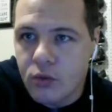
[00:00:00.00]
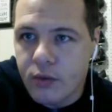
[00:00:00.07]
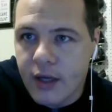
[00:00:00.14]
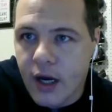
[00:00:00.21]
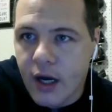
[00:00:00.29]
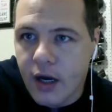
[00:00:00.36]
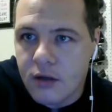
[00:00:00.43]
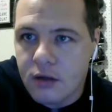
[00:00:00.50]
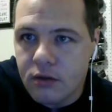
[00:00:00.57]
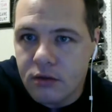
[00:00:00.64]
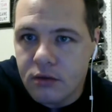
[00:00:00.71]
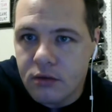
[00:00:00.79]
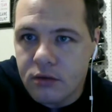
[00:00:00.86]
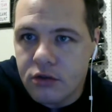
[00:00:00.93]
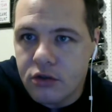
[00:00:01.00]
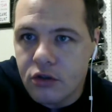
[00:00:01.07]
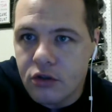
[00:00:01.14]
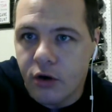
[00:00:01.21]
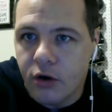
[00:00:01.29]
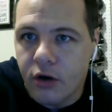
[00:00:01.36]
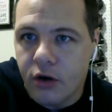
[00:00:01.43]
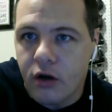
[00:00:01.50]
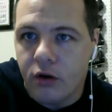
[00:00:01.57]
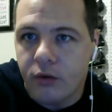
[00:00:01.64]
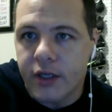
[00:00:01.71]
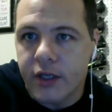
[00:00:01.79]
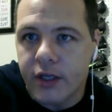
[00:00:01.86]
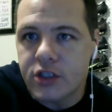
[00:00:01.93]
cool. We got 2 more
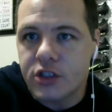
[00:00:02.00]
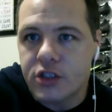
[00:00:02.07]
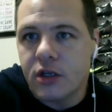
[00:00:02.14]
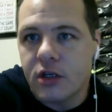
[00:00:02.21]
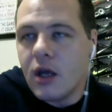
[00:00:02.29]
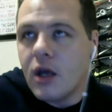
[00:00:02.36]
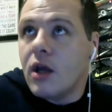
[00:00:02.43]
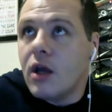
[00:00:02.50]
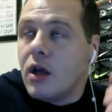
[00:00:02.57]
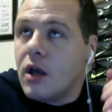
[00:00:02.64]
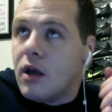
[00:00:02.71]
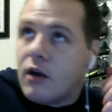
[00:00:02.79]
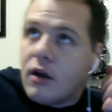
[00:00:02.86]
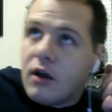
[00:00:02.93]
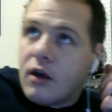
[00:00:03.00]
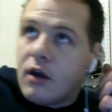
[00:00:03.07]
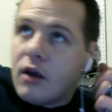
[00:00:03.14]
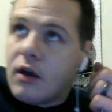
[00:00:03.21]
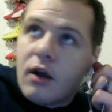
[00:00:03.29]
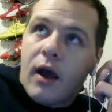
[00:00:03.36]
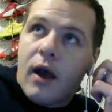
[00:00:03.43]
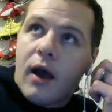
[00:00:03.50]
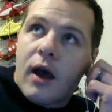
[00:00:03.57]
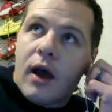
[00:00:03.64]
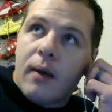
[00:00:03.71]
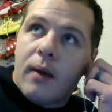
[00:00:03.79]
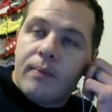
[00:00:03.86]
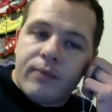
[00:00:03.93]
to go, Rich. 2 more.
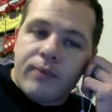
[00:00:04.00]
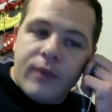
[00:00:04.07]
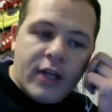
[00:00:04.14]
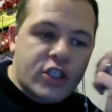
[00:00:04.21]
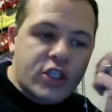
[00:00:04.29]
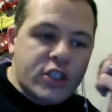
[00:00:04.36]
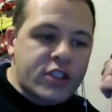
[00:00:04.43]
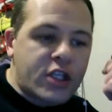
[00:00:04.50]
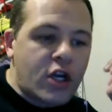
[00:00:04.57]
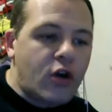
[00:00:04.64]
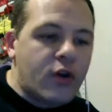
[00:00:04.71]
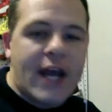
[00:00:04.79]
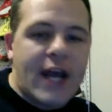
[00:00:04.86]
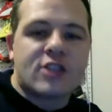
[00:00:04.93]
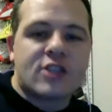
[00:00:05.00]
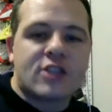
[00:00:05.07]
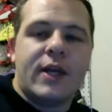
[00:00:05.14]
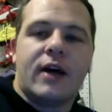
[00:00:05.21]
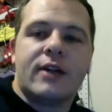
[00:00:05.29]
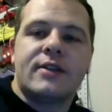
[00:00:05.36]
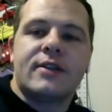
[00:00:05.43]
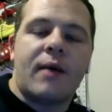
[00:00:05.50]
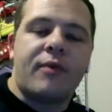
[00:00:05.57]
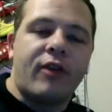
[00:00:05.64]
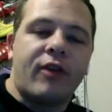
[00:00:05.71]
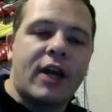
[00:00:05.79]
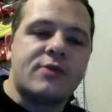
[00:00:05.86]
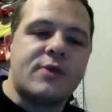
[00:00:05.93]
And just to know, next week, on
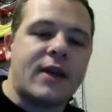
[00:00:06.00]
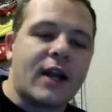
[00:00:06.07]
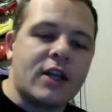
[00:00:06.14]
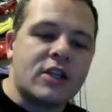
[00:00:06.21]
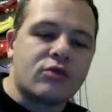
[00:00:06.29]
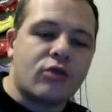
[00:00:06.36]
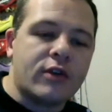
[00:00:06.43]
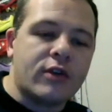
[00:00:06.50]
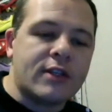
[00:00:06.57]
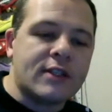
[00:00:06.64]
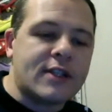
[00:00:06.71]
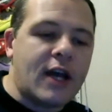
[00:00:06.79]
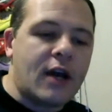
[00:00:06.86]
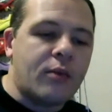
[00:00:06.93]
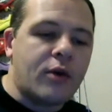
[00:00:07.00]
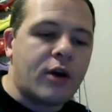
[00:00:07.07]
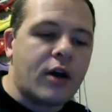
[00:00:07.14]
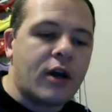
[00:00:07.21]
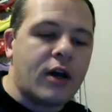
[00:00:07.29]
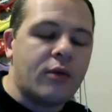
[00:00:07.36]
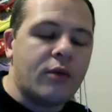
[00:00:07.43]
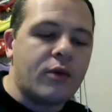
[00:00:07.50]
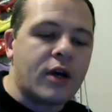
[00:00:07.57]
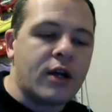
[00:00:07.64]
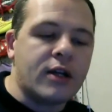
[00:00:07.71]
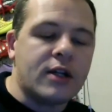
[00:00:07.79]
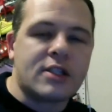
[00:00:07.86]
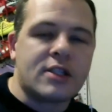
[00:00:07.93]
tap for next week, and I just wrote this down, we're
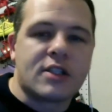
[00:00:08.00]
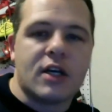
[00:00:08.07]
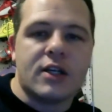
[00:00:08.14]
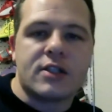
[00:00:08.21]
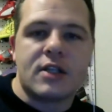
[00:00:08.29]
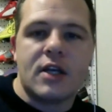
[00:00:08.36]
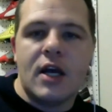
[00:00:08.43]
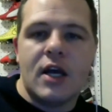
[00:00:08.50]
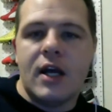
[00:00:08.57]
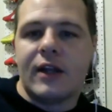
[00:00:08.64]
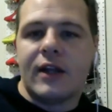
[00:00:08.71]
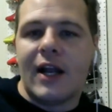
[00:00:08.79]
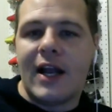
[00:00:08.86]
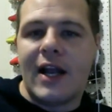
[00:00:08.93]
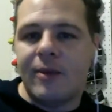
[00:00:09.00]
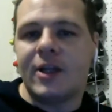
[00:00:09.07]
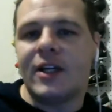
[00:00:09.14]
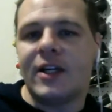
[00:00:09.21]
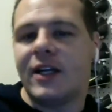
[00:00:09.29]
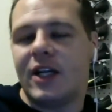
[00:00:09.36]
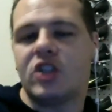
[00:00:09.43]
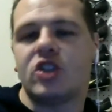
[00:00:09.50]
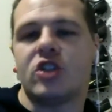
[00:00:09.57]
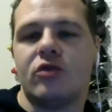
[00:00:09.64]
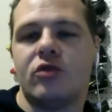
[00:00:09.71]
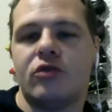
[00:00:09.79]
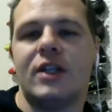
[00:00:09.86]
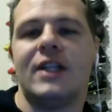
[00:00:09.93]
gonna discuss the limited
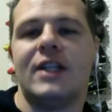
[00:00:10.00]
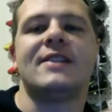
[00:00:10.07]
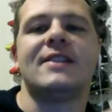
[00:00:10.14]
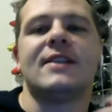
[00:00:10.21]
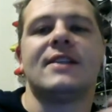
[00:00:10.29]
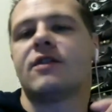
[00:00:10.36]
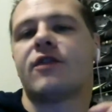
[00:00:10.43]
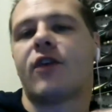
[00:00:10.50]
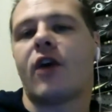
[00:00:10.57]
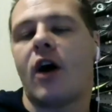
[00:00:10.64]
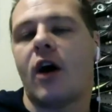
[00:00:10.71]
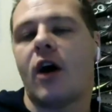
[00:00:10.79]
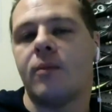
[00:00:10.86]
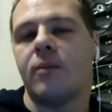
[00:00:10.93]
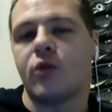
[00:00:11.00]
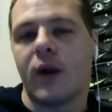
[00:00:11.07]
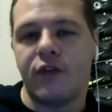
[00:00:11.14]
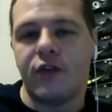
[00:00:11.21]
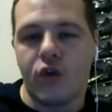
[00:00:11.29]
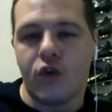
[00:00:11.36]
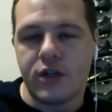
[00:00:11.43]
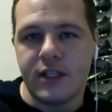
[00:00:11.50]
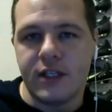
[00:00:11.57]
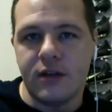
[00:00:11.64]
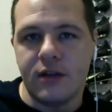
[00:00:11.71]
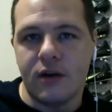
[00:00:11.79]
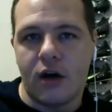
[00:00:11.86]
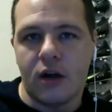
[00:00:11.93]
edition releases from
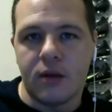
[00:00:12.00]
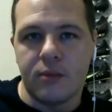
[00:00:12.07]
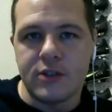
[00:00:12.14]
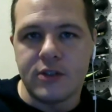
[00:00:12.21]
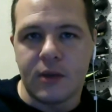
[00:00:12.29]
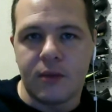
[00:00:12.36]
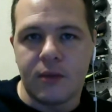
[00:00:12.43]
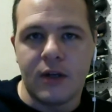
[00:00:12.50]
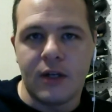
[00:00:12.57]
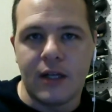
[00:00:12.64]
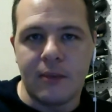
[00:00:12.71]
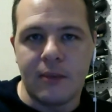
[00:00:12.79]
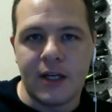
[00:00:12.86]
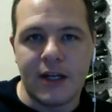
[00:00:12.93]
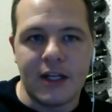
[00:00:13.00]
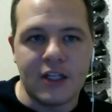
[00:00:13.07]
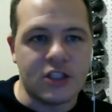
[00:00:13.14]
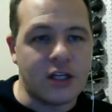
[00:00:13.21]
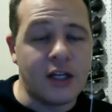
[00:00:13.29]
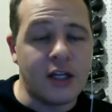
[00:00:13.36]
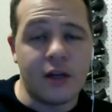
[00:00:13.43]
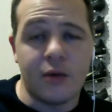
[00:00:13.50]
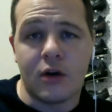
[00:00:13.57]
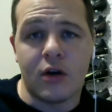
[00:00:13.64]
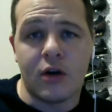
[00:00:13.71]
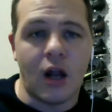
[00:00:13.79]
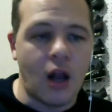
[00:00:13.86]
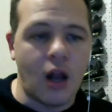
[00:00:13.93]
2014. All the boots that were limited edition, and
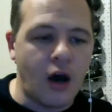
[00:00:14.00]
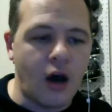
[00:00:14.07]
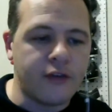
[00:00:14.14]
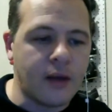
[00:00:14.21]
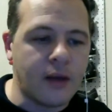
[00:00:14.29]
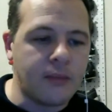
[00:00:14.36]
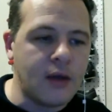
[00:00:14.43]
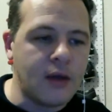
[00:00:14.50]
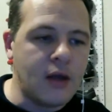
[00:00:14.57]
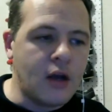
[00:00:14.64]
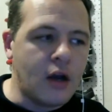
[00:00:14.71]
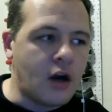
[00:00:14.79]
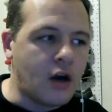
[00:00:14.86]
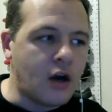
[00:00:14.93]
there were a lot of them,